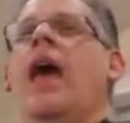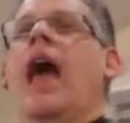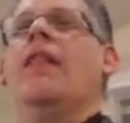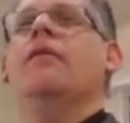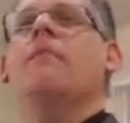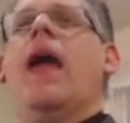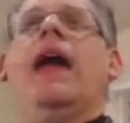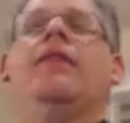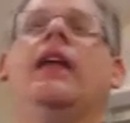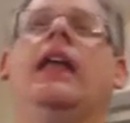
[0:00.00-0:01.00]
And the
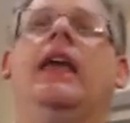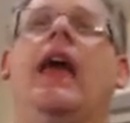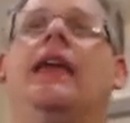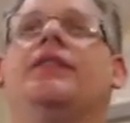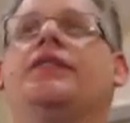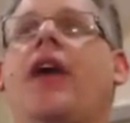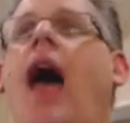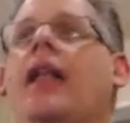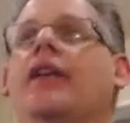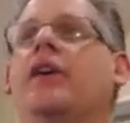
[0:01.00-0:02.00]
man that he had
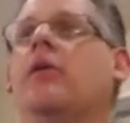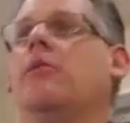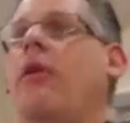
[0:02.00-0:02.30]
decided to go in